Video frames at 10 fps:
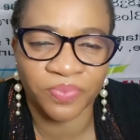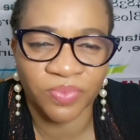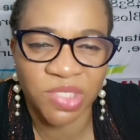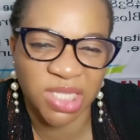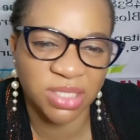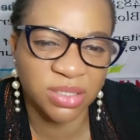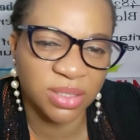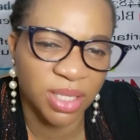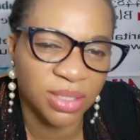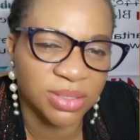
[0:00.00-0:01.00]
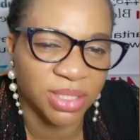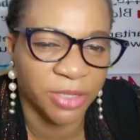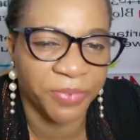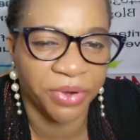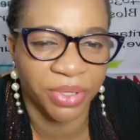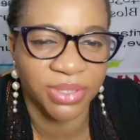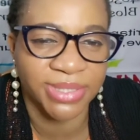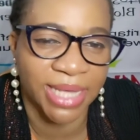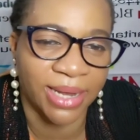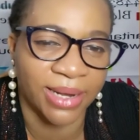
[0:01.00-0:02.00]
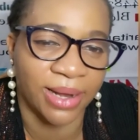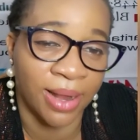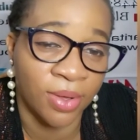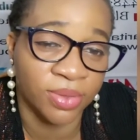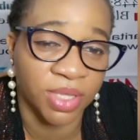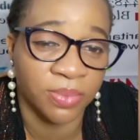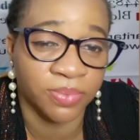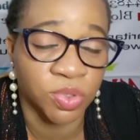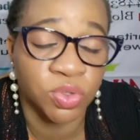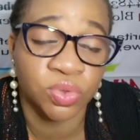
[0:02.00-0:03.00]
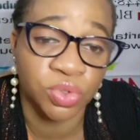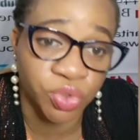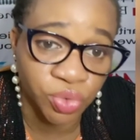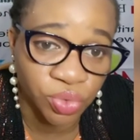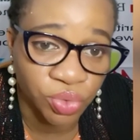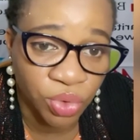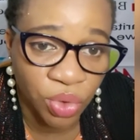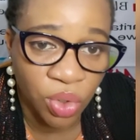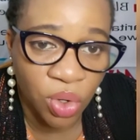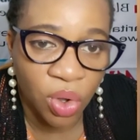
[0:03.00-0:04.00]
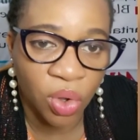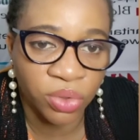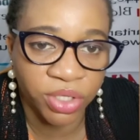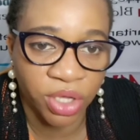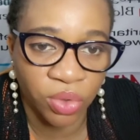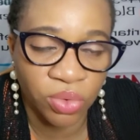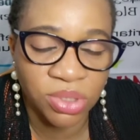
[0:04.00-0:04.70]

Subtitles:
certain things that their parents can allow them to do on their own.